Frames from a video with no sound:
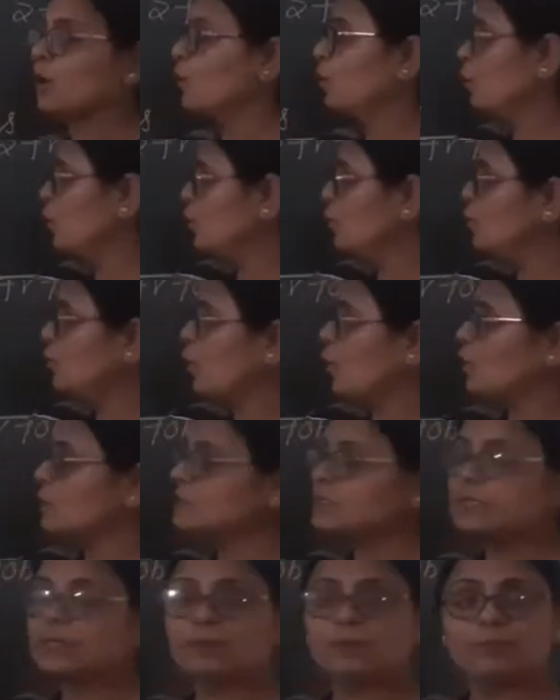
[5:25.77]
Who
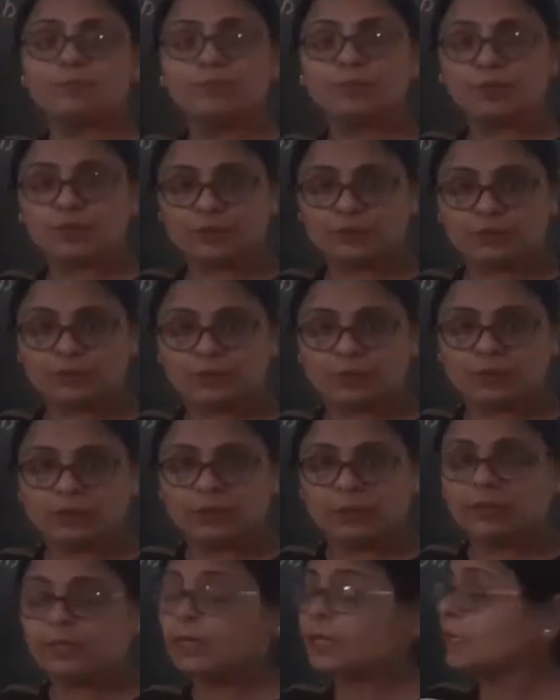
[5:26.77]
was beautiful?
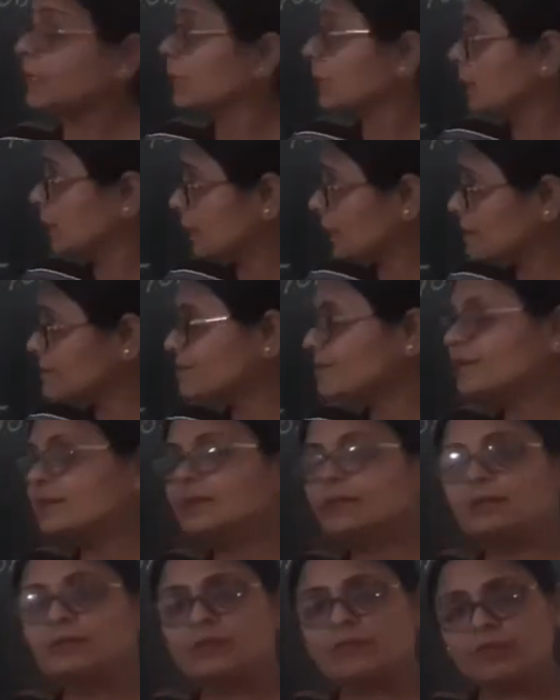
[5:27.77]
Is
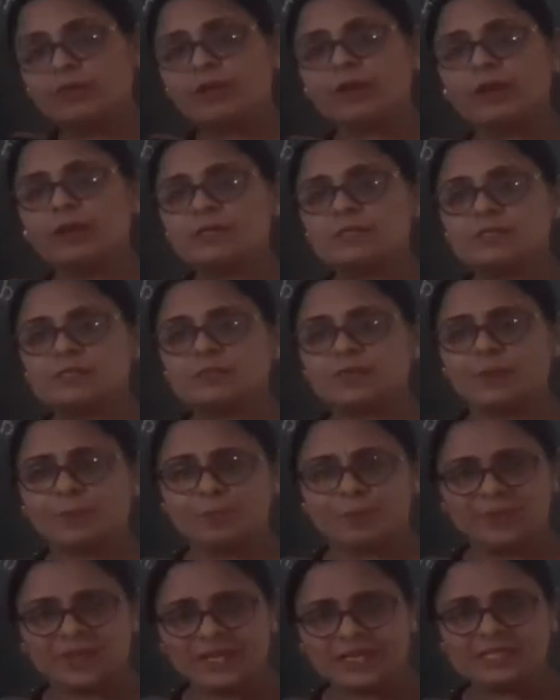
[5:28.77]
it giving us
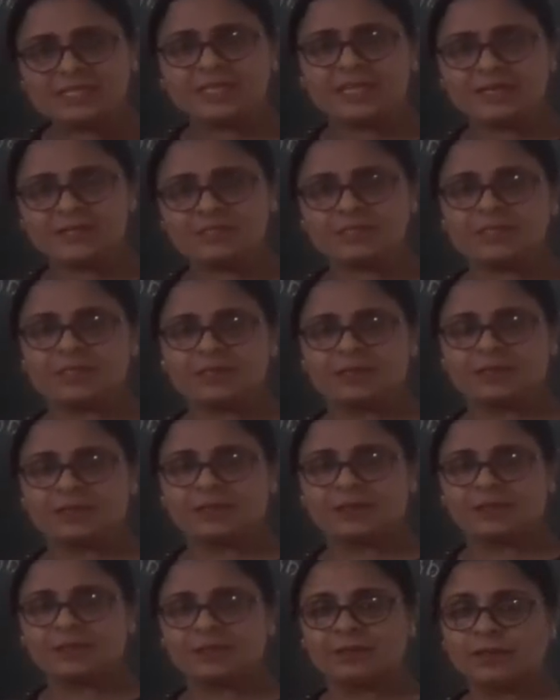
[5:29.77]
complete sense?
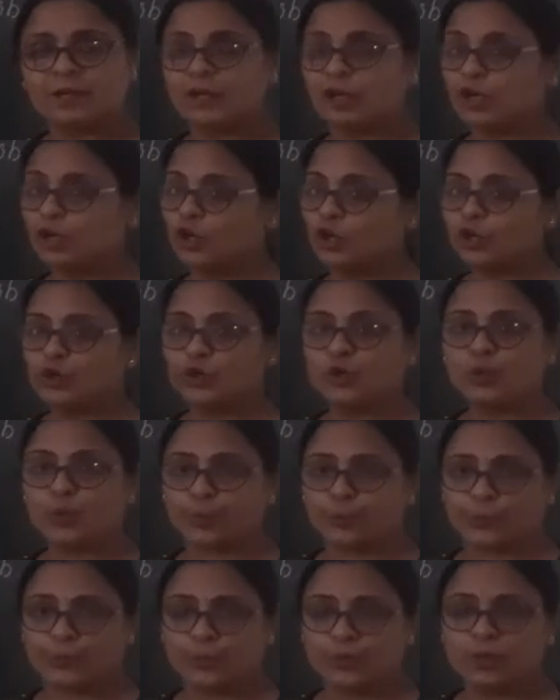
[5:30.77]

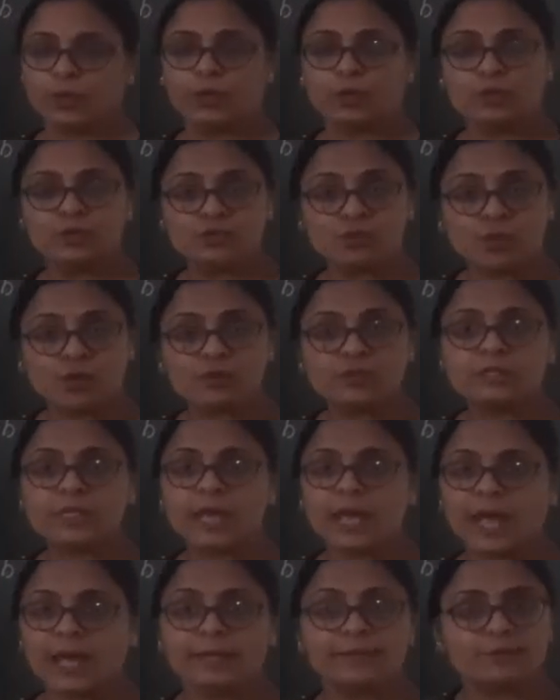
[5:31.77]
No, not
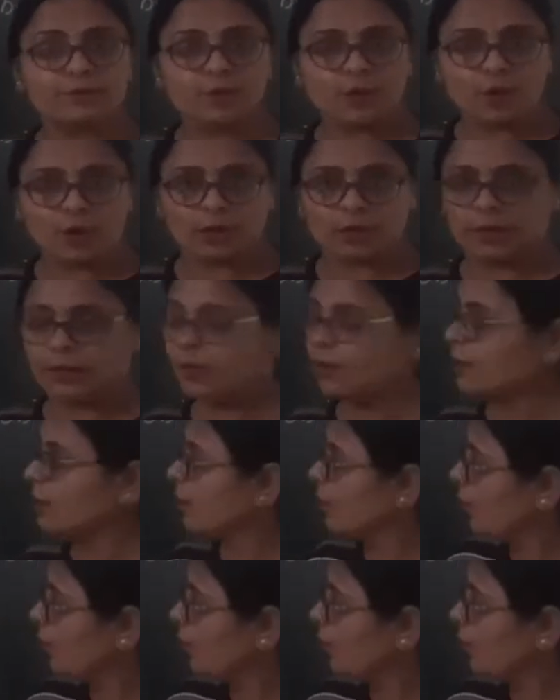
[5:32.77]
at all.